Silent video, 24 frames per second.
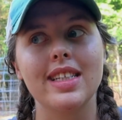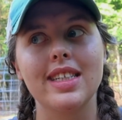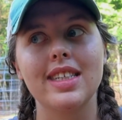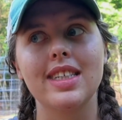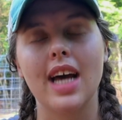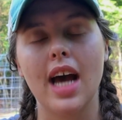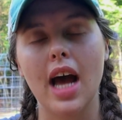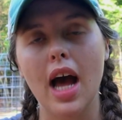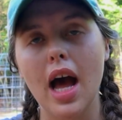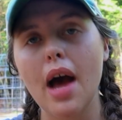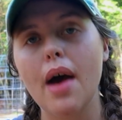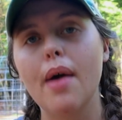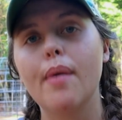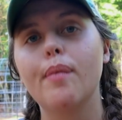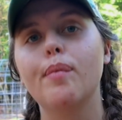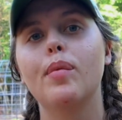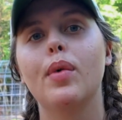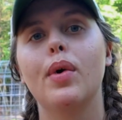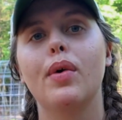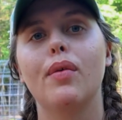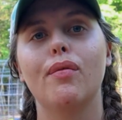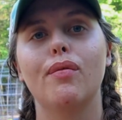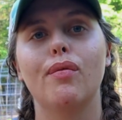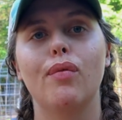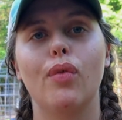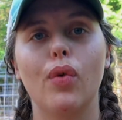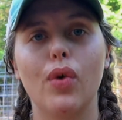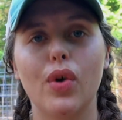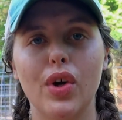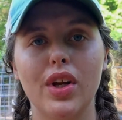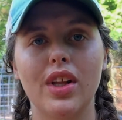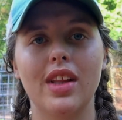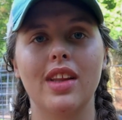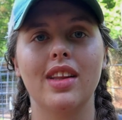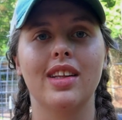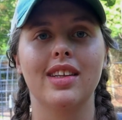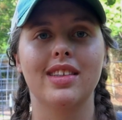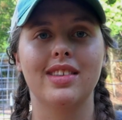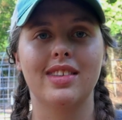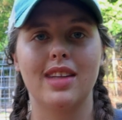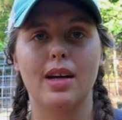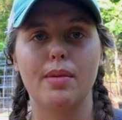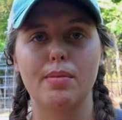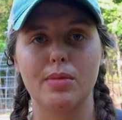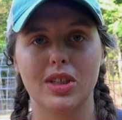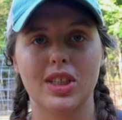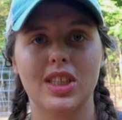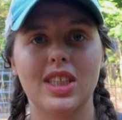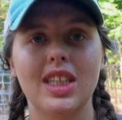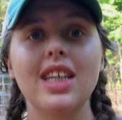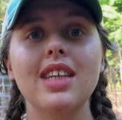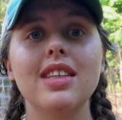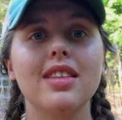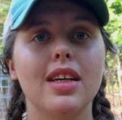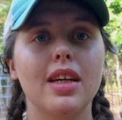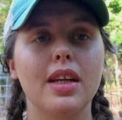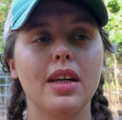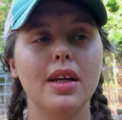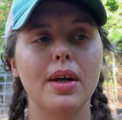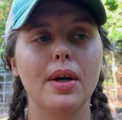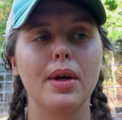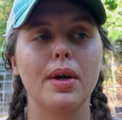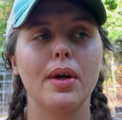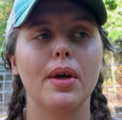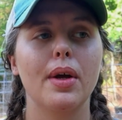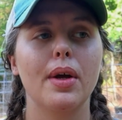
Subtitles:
time for the summer season,